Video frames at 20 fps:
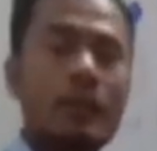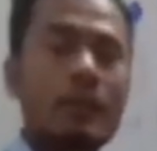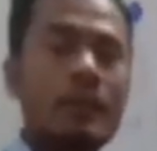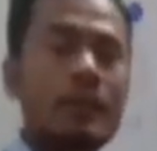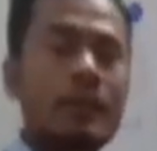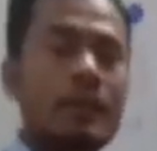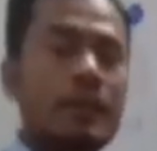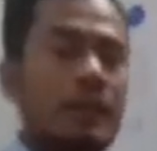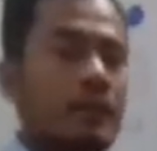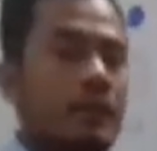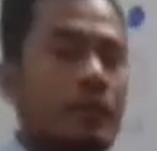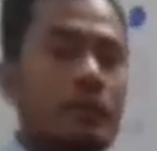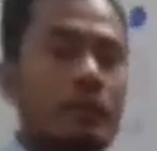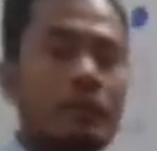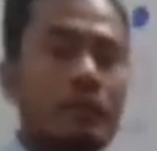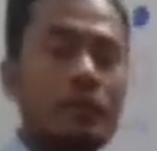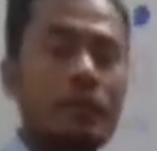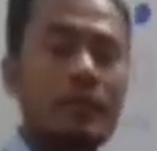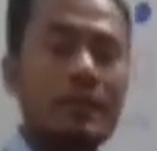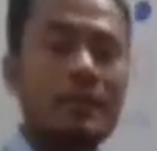with
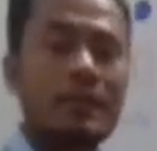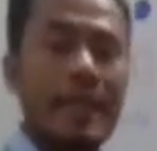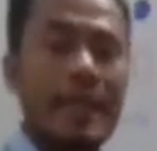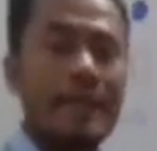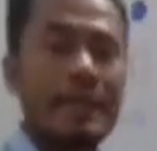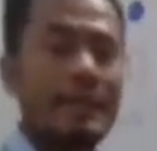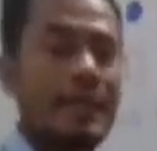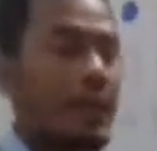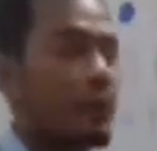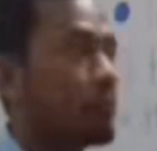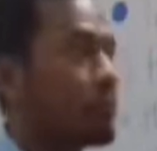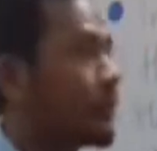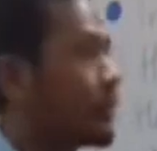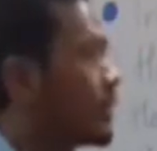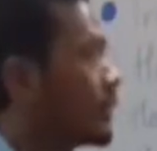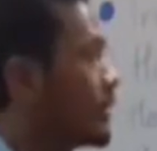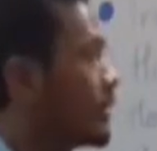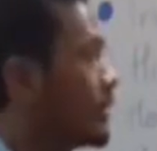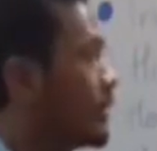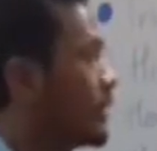first
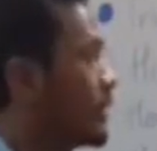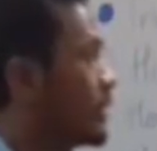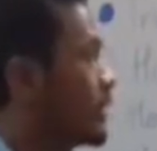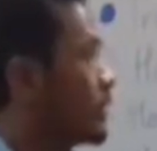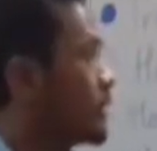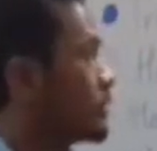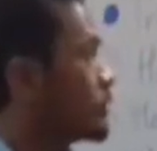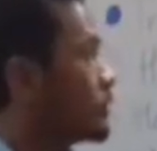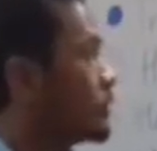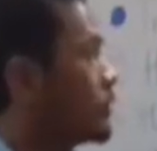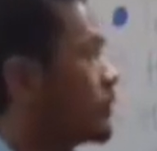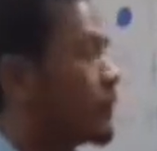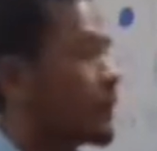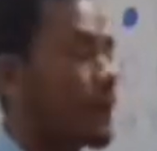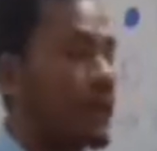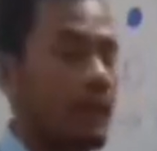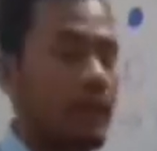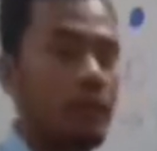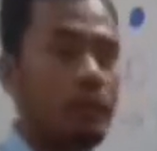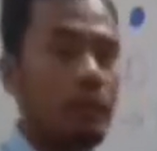example.
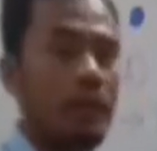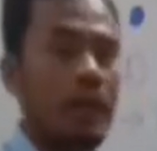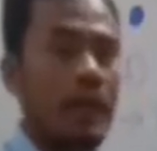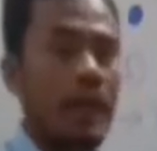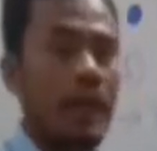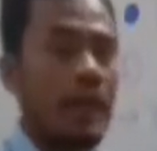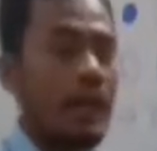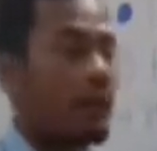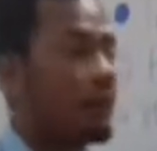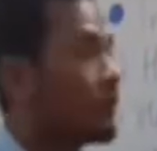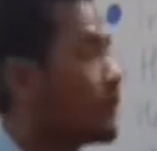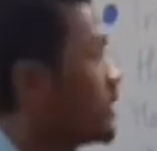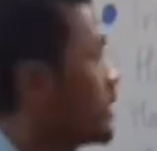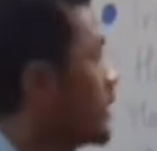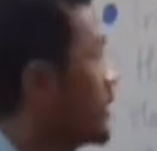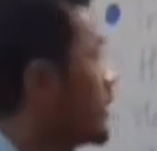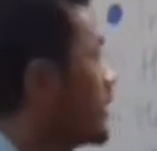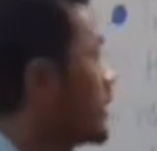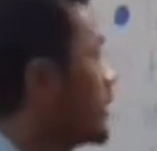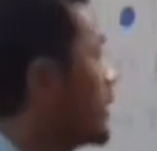So here we have
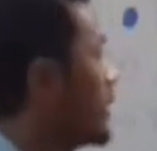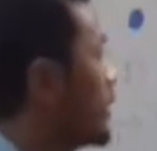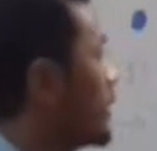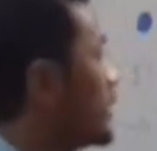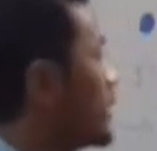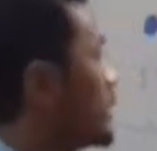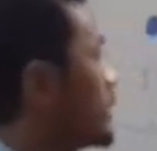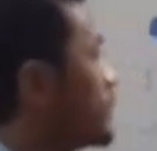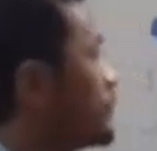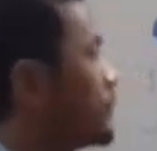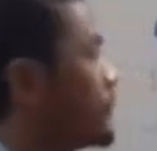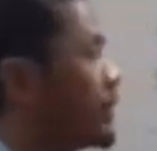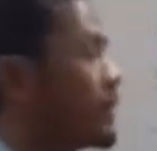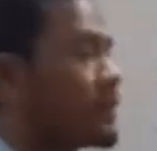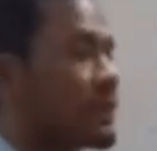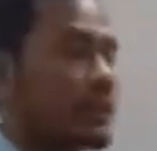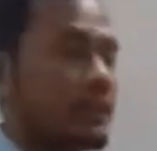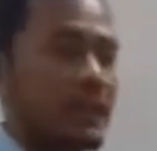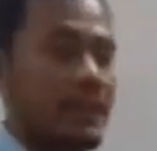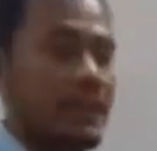the
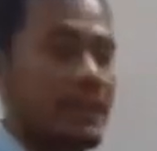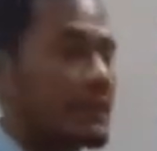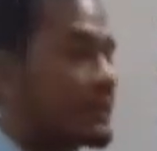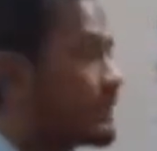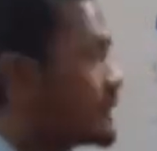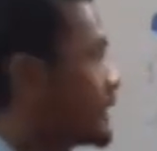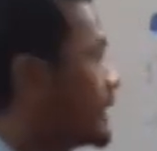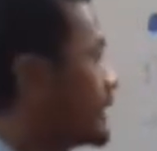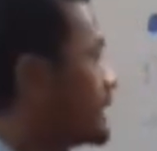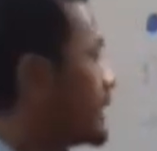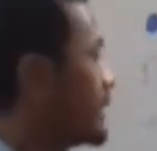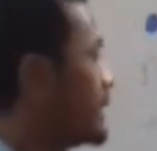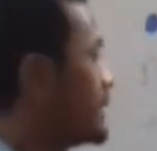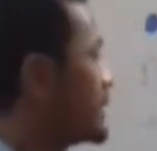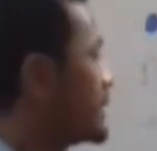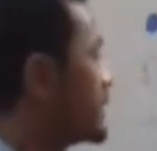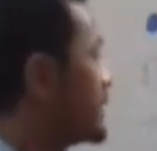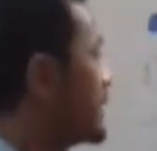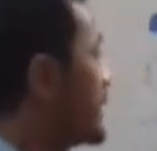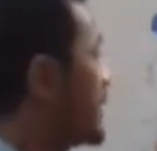first
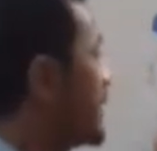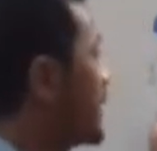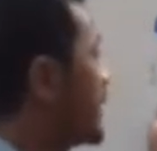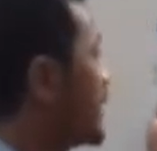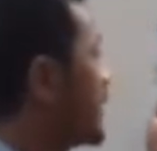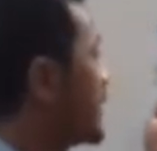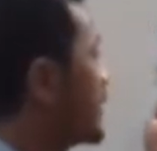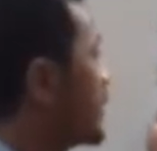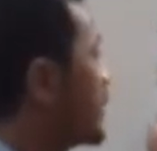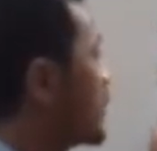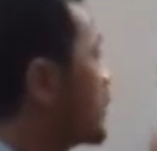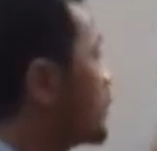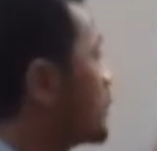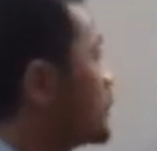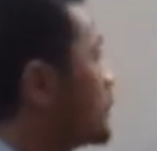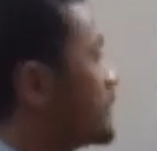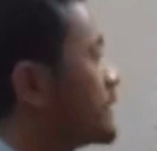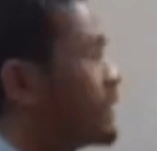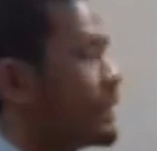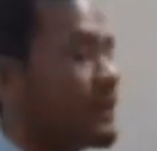sentence
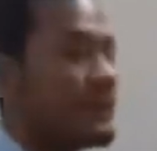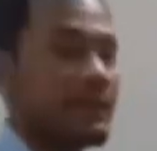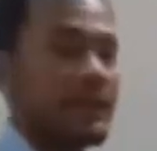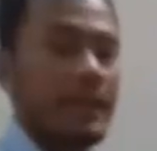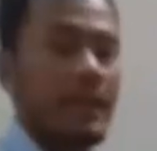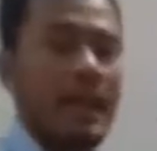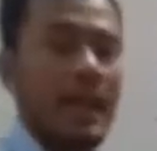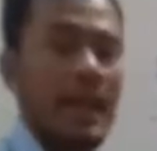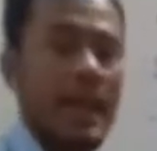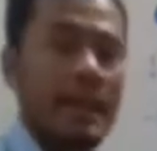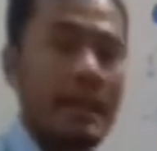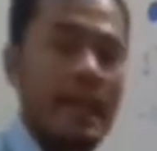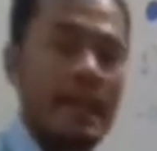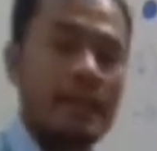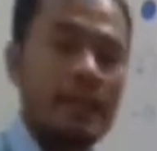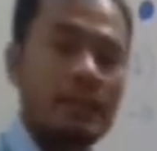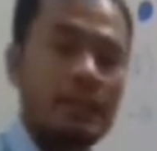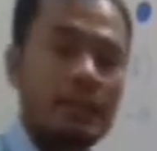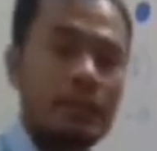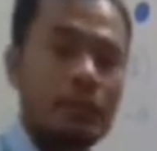which is an
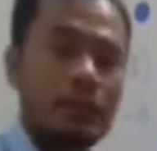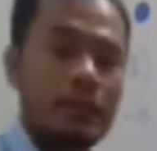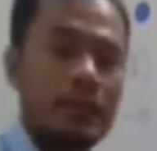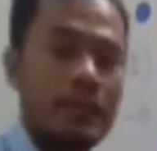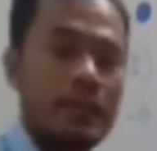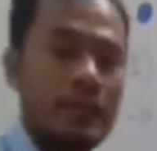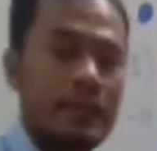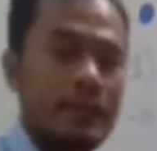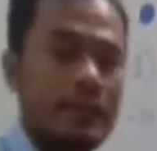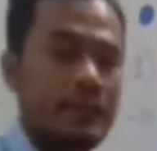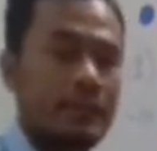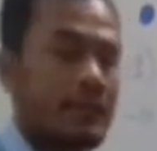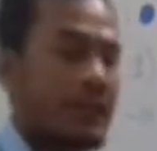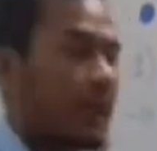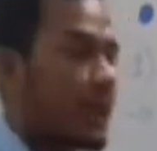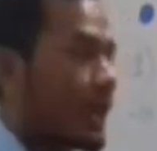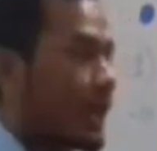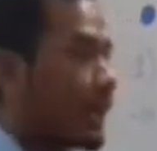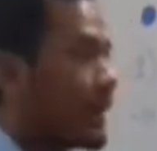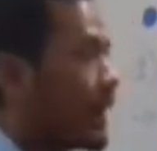assertive sentence,
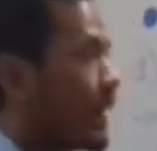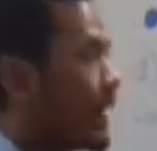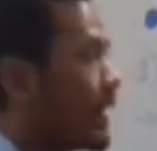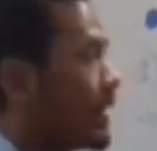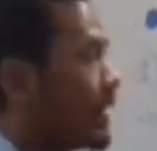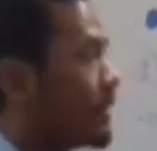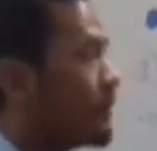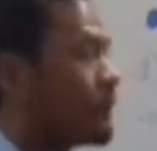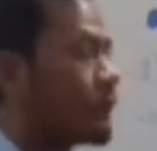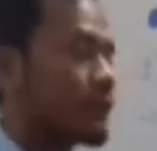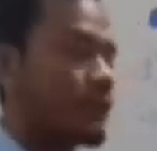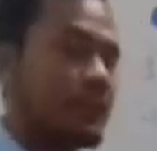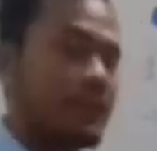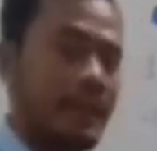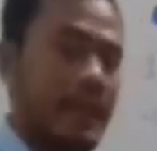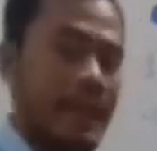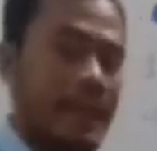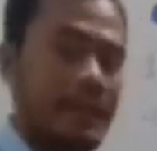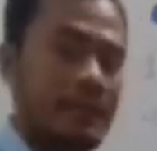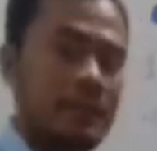and I
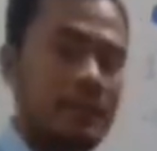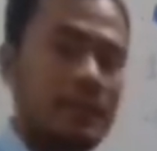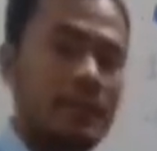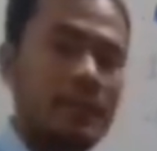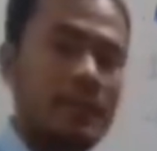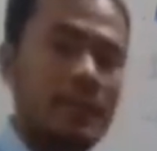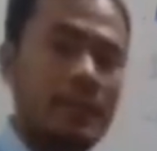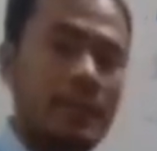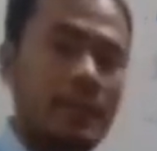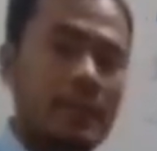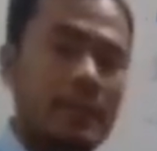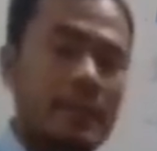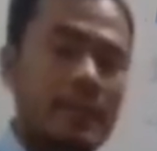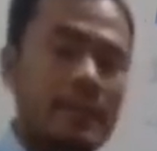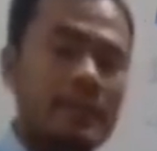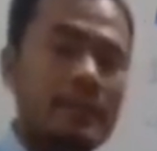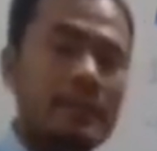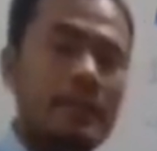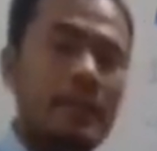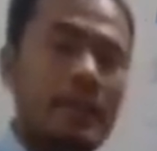have changed
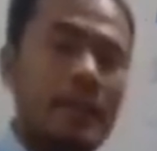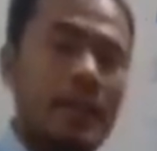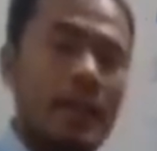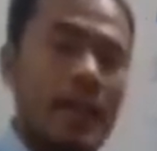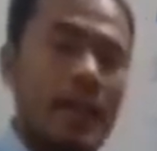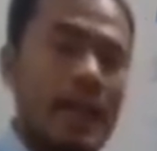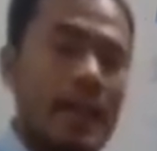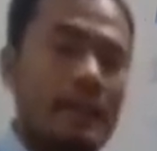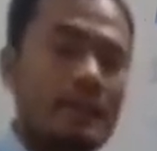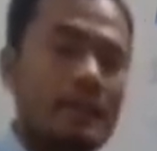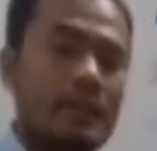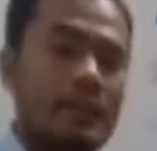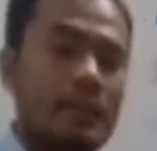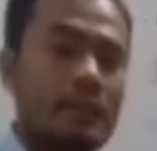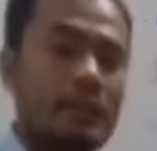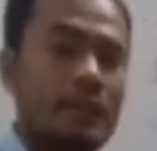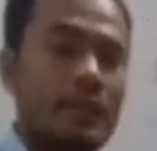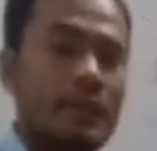this assertive